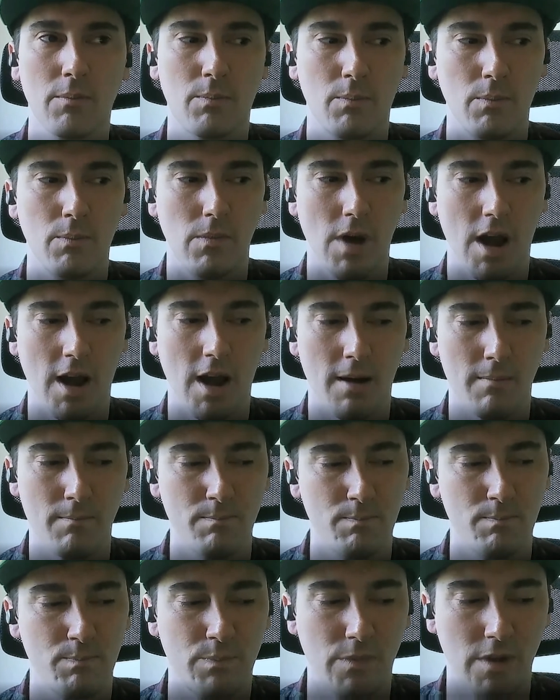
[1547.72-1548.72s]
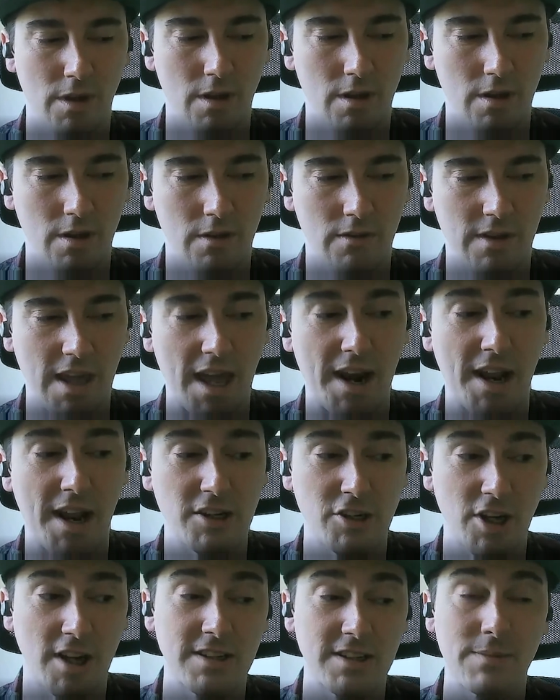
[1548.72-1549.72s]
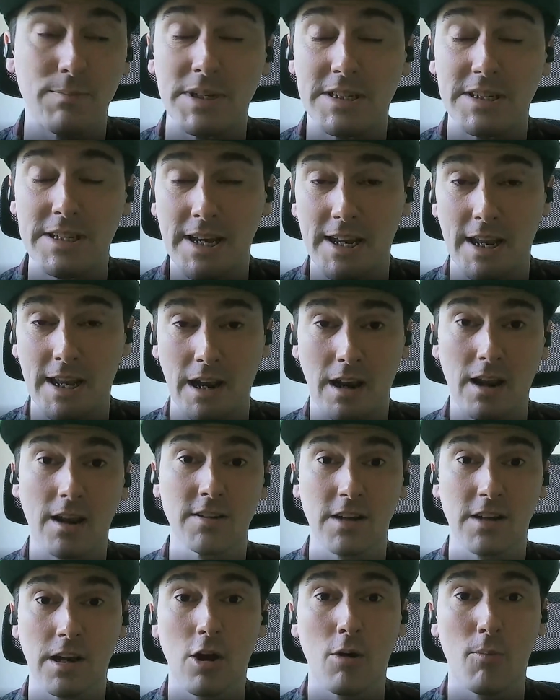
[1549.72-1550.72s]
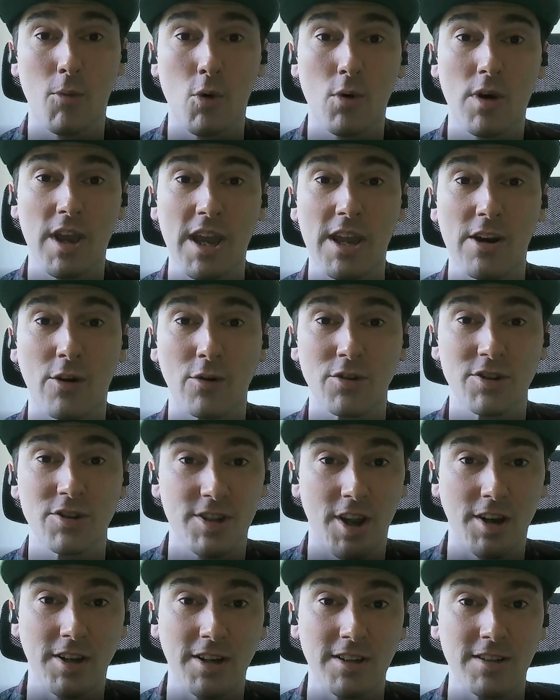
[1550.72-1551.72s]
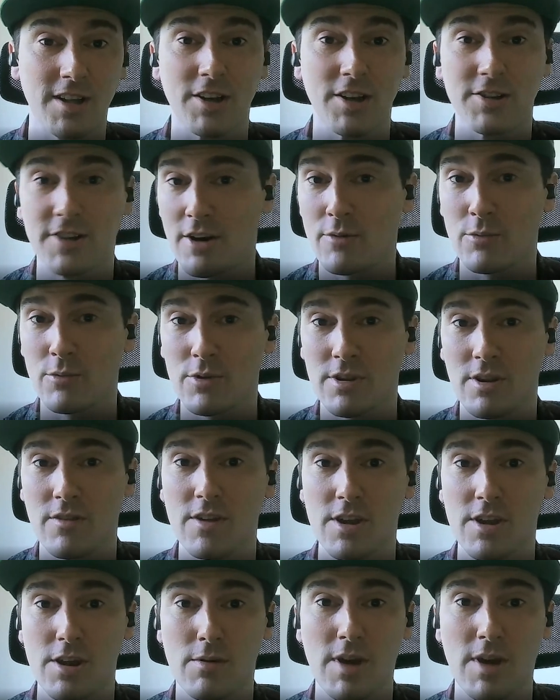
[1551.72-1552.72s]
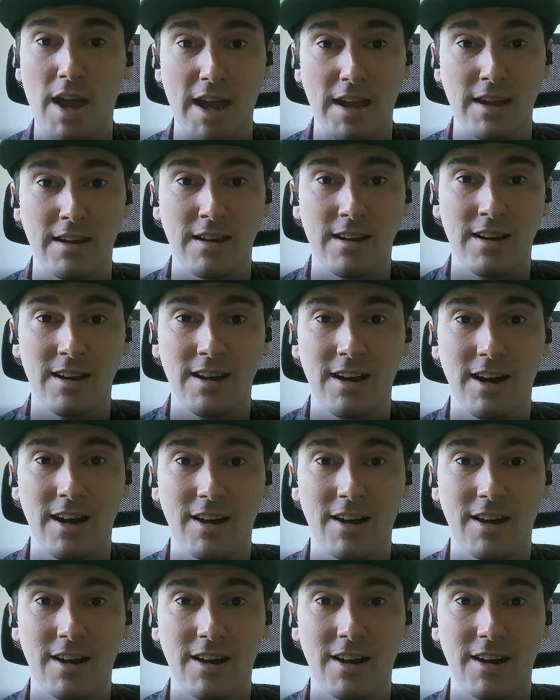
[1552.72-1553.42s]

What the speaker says: the NHS in particular is a lot more keen on studies that are done within the UK as